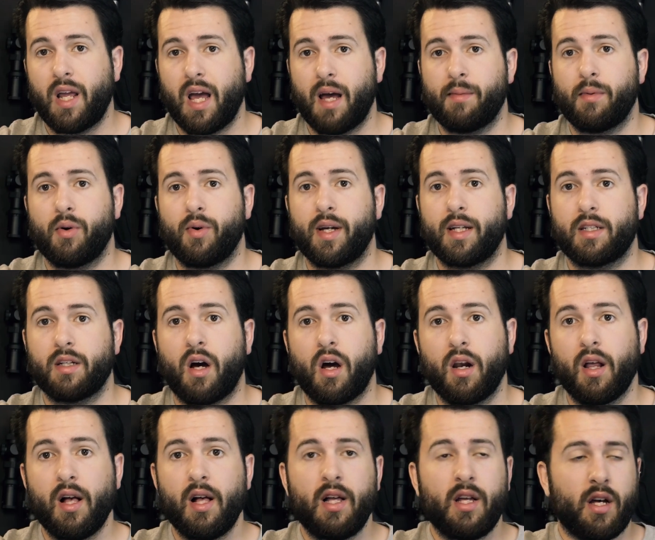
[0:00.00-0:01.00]
MOA
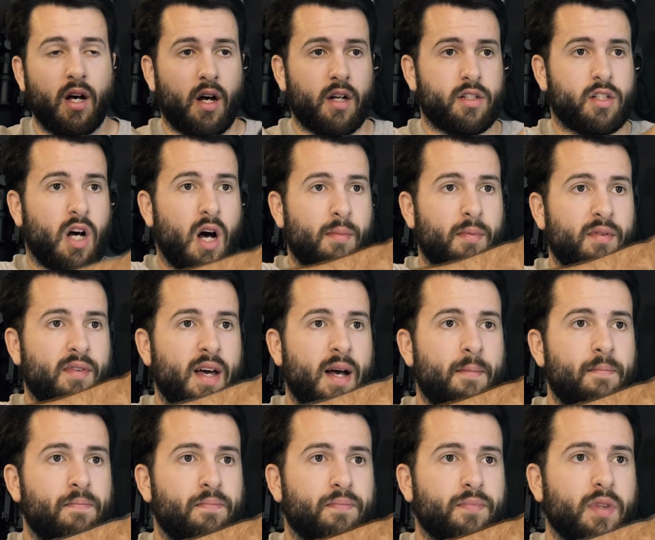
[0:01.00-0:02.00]
dot. On top of
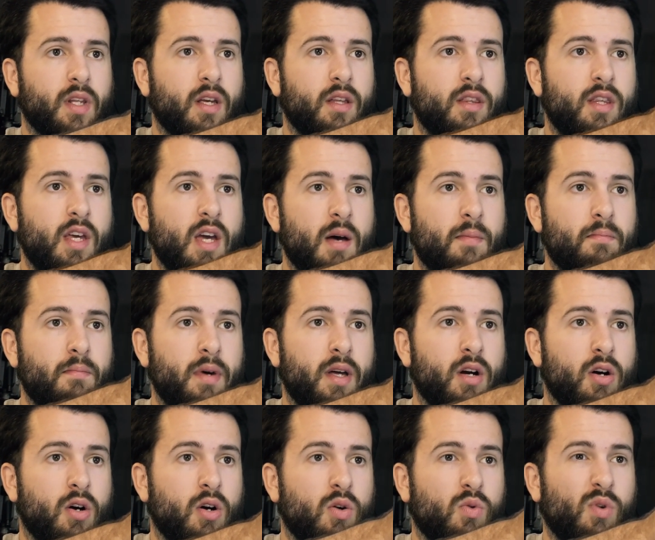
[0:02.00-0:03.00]
that, the
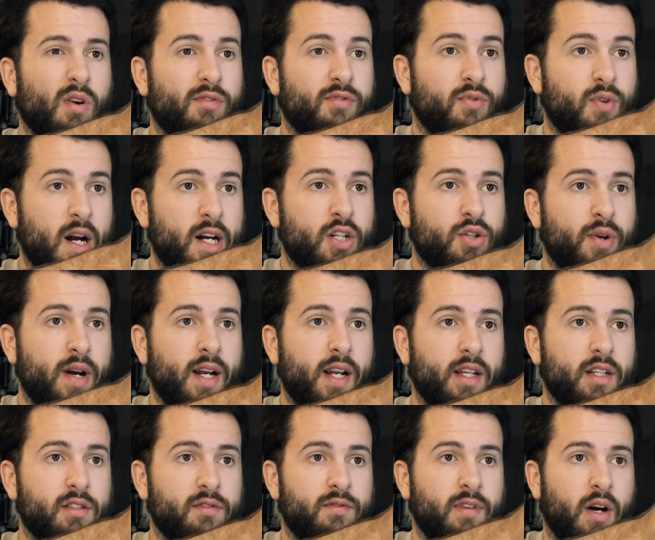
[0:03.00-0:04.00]
emitter refresh rate
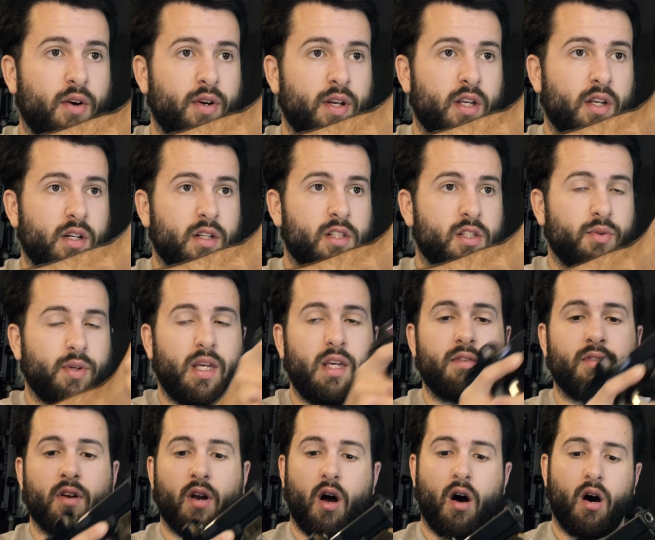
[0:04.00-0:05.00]
is very good. So
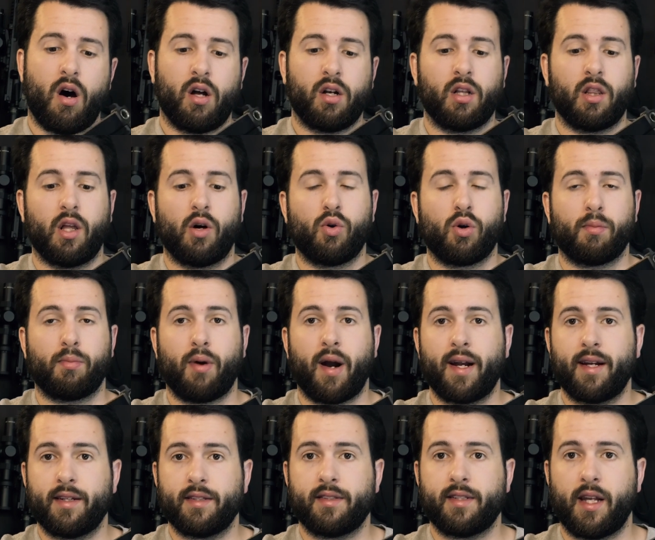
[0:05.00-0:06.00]
even on lower
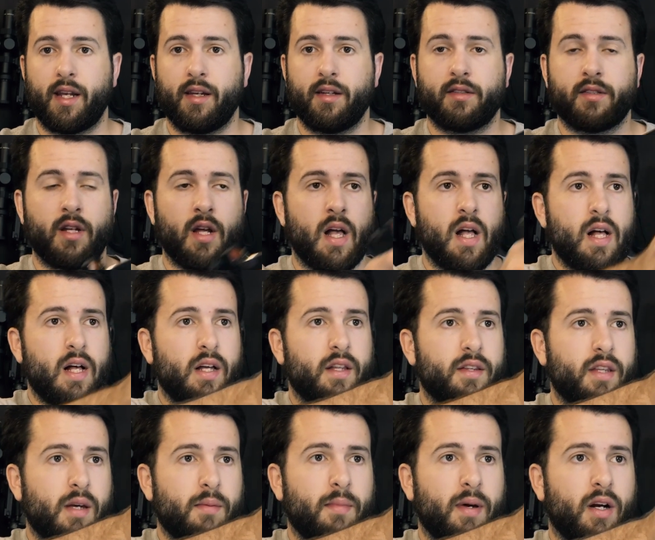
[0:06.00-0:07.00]
brightness settings,
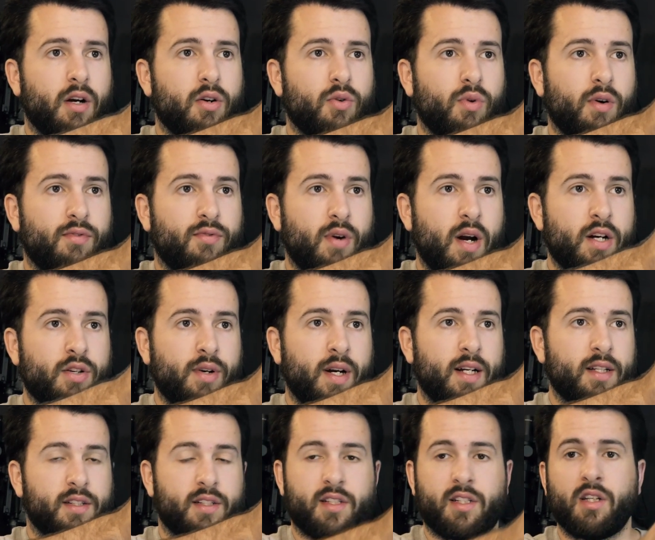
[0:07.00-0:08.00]
the emitter refresh
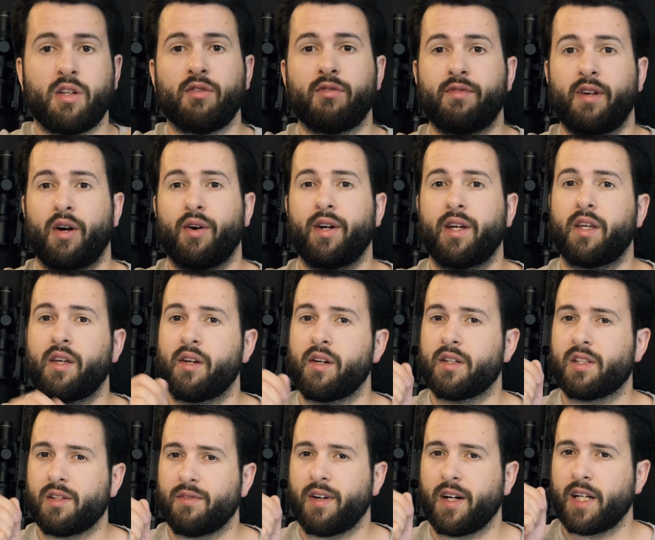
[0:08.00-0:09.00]
rate is still very good.
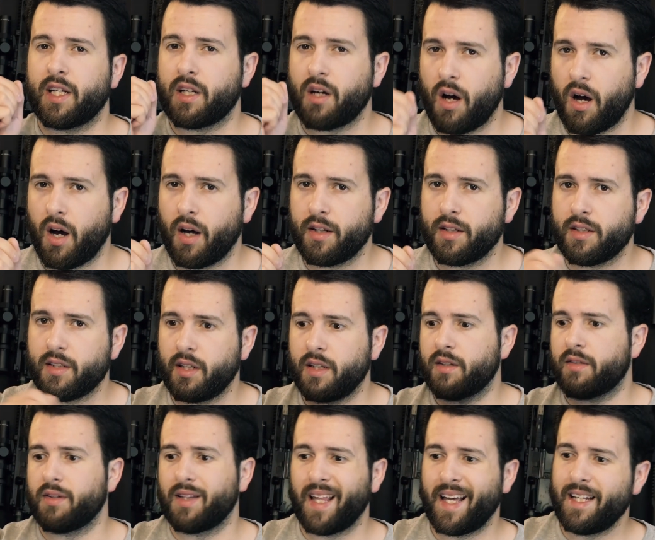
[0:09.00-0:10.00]
It's a very
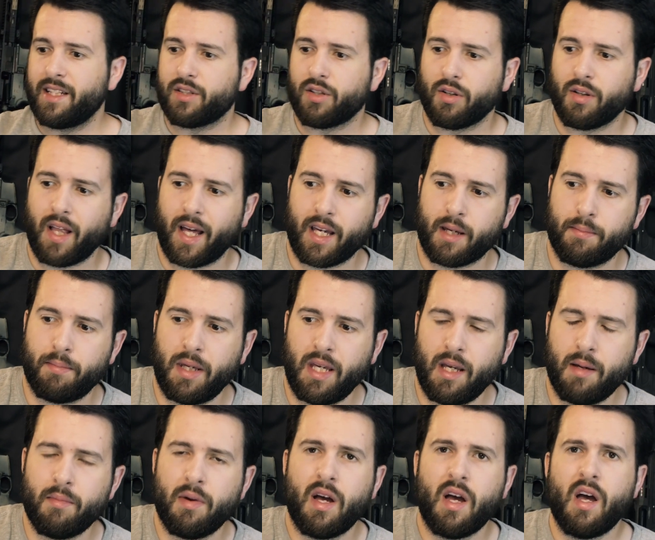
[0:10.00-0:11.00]
constant laser-like
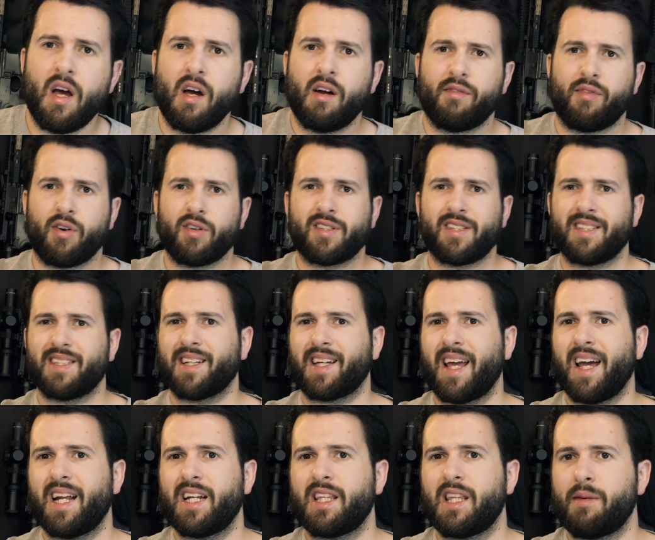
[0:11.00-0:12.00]
beam. Versus,
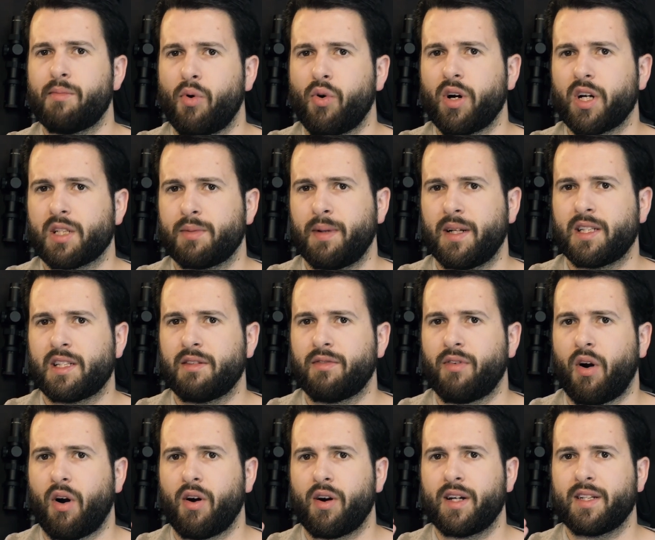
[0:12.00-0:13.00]
again, the more expensive
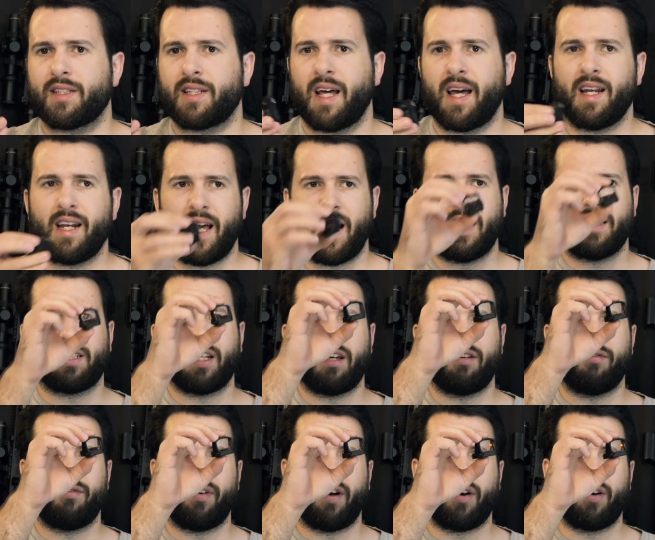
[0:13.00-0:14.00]
RS10 has a
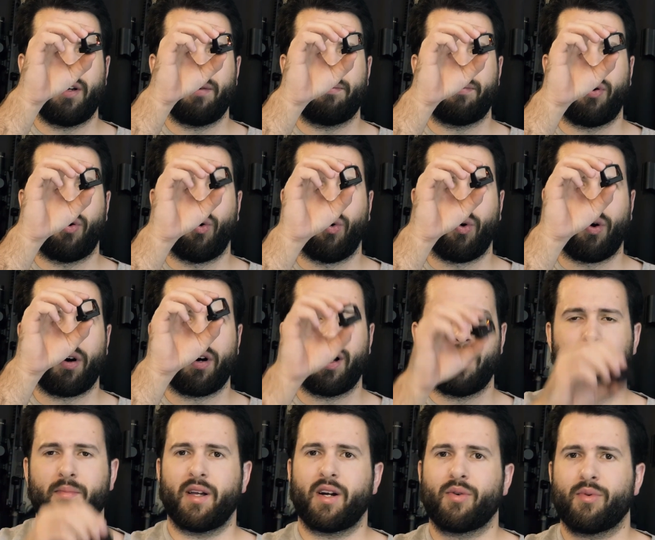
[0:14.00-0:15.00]
very poor
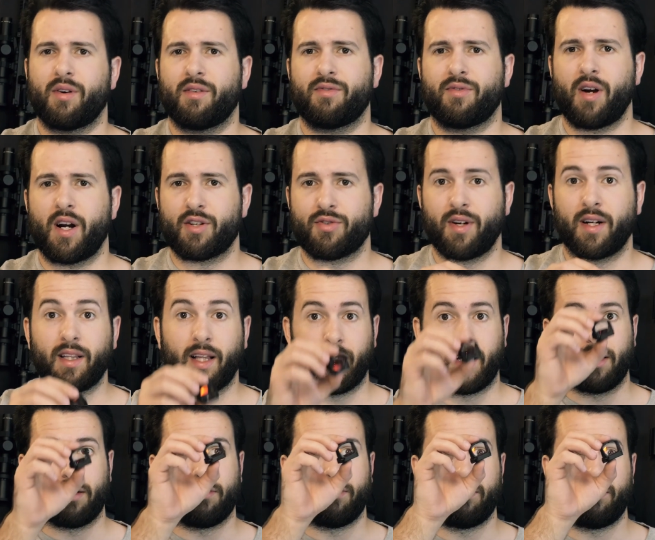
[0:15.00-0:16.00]
emitter refresh rate, like
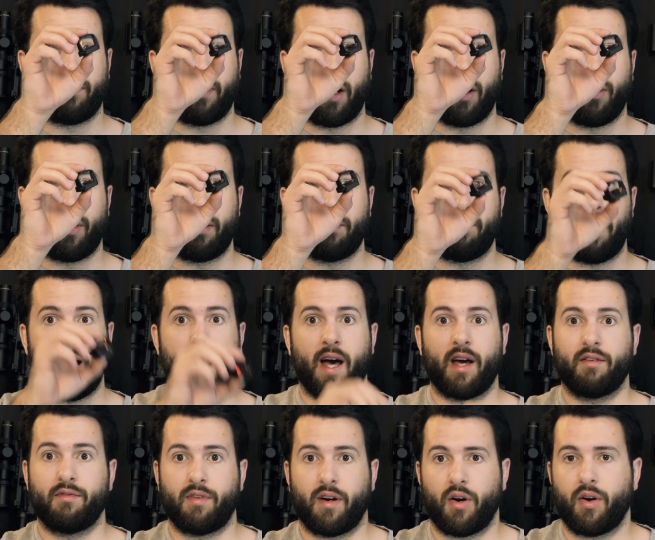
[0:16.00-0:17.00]
it's very
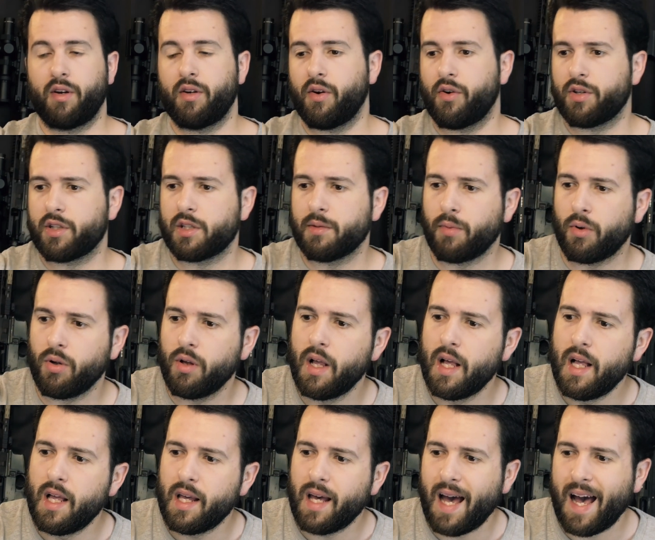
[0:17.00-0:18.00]
bad, very noticeable
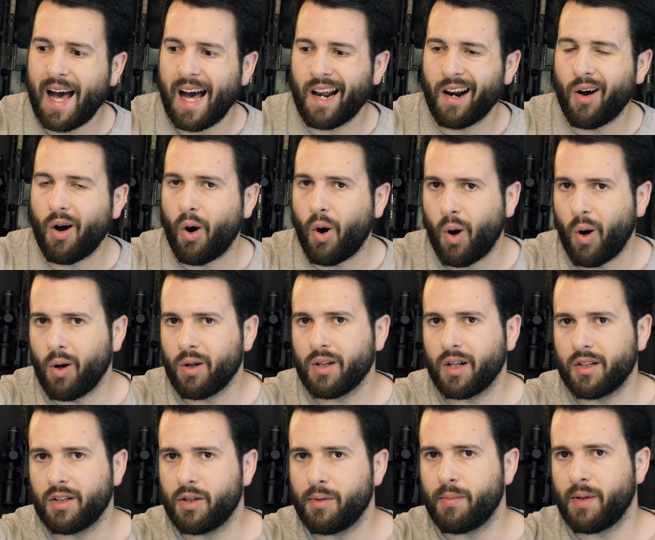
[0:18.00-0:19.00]
at all
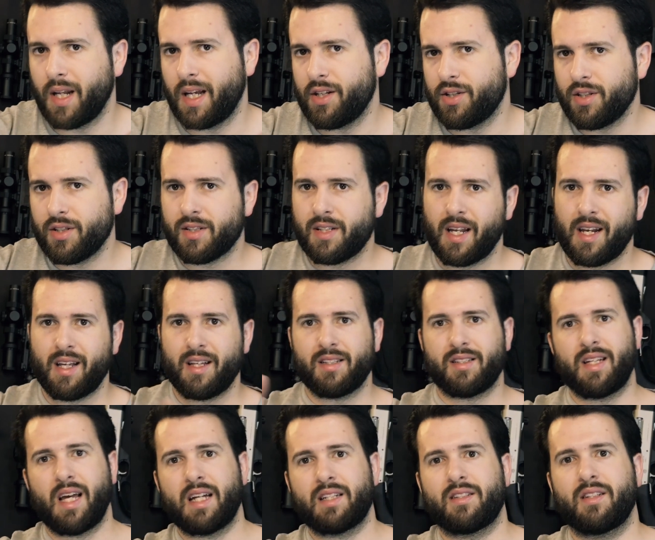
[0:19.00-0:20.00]
illumination
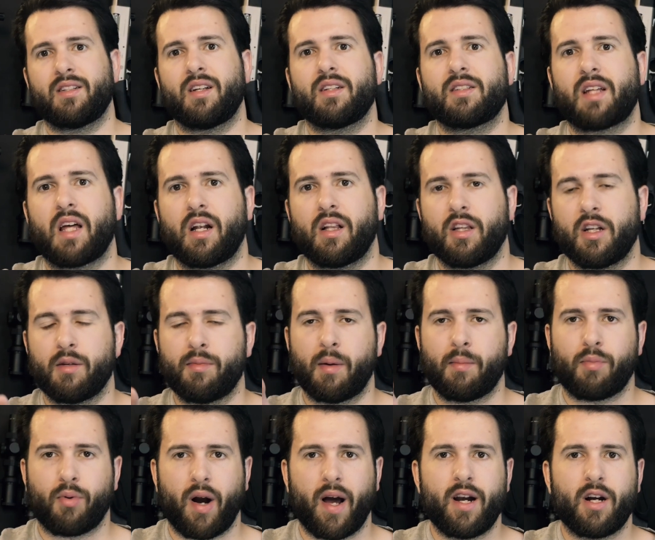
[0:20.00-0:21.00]
settings. Yes, it does get a little
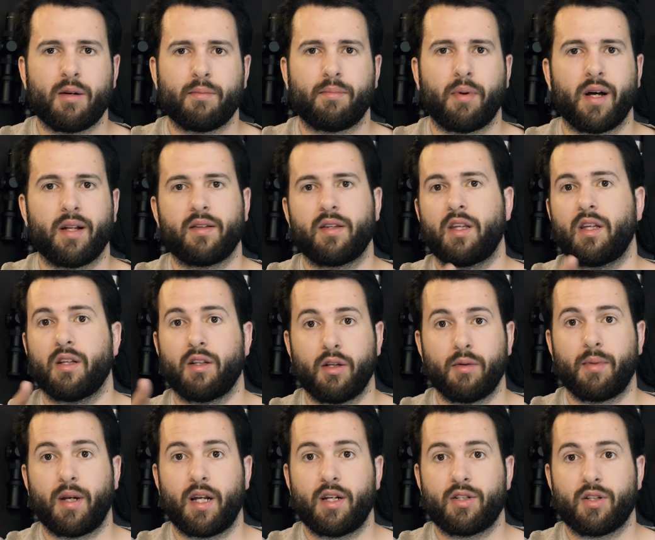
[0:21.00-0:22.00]
bit brighter, but the
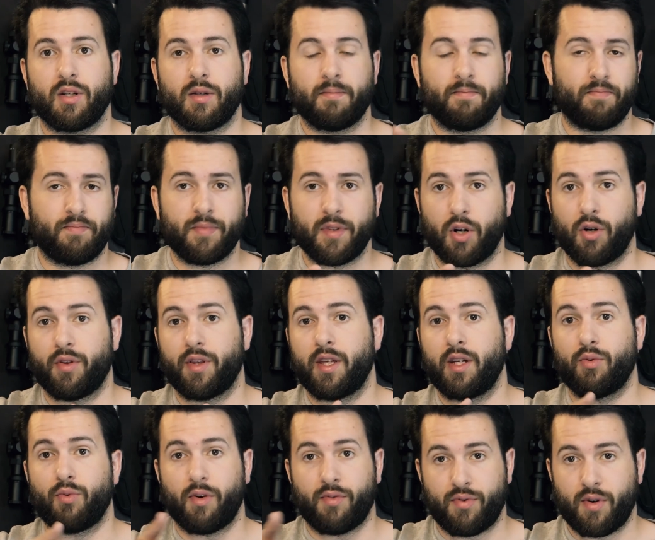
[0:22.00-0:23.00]
illumination or
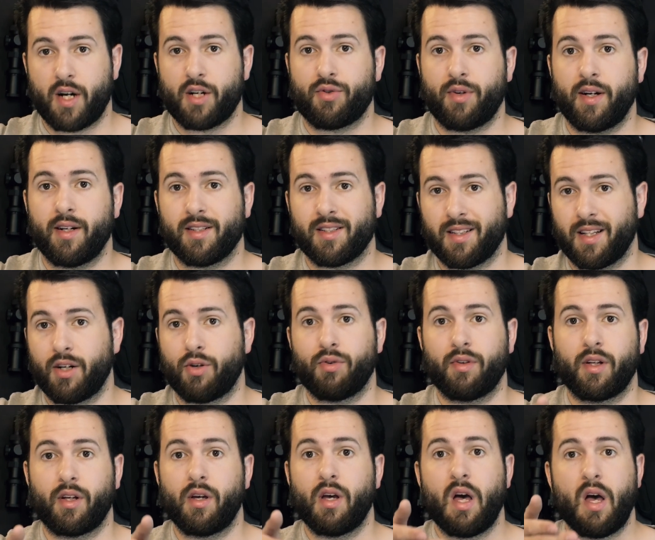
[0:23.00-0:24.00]
the refresh rate is
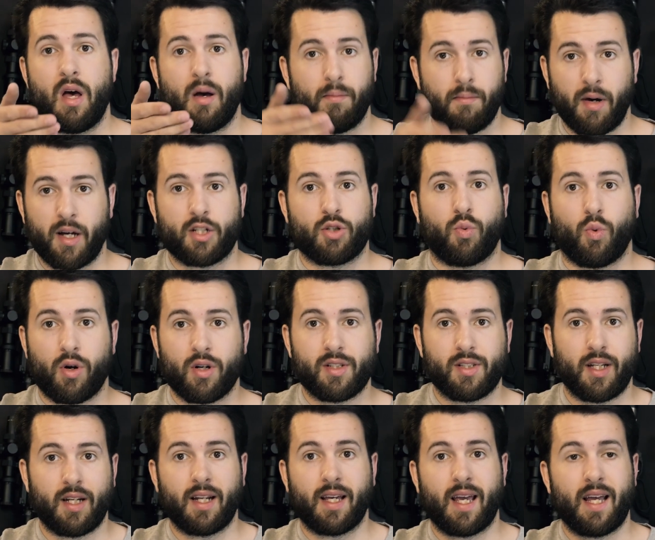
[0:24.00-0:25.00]
literally much worse
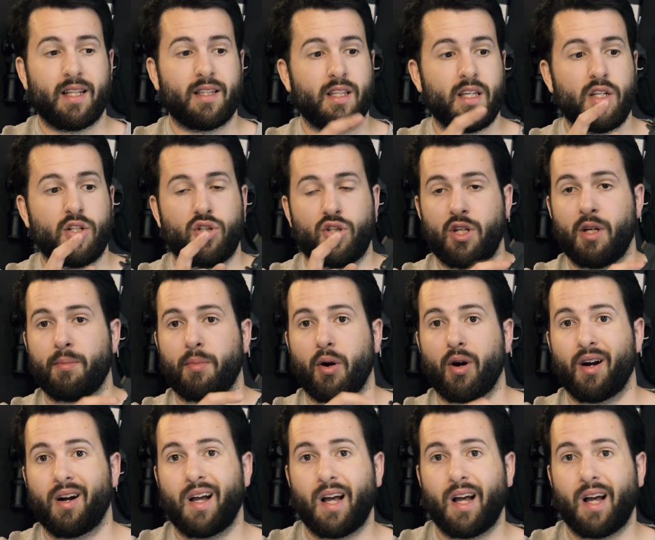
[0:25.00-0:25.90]
than, again, the cheaper